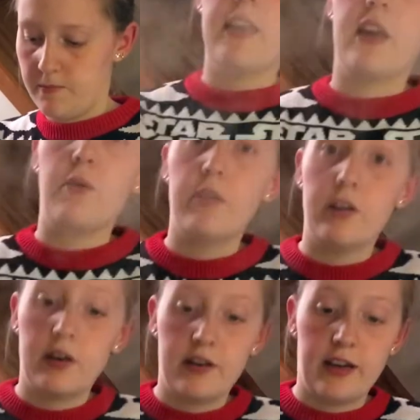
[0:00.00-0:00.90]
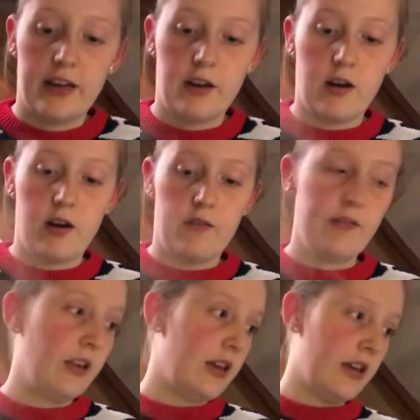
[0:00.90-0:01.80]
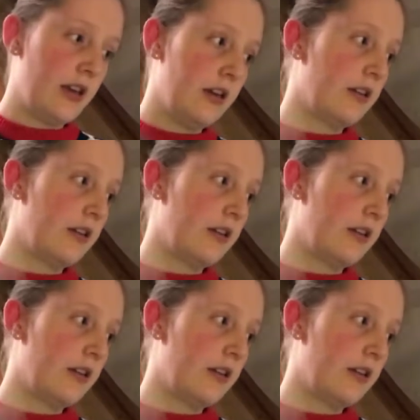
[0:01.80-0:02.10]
Now we're going to take it off the heat,